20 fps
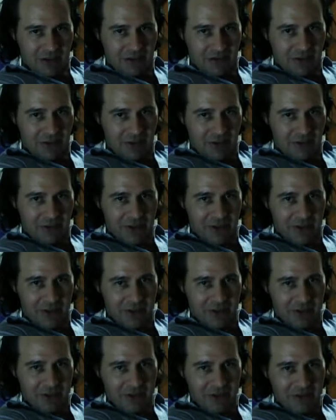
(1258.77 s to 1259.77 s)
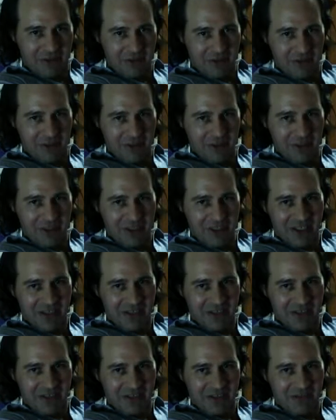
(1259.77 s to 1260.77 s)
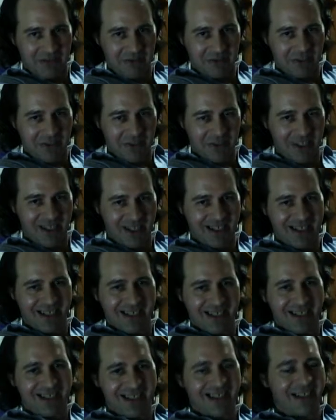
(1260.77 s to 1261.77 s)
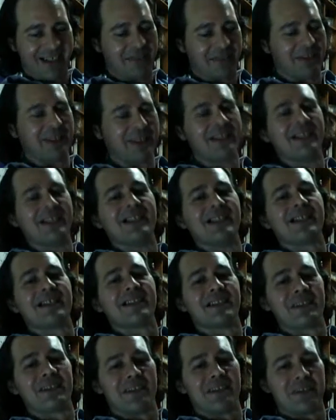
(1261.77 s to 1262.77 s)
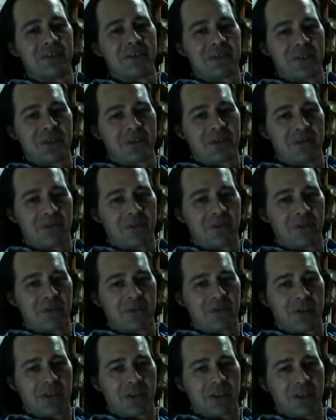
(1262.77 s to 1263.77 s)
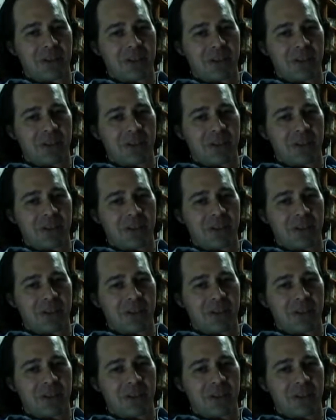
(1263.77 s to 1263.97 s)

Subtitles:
forward, or if you're looking at this in reverse, anyway, continues forward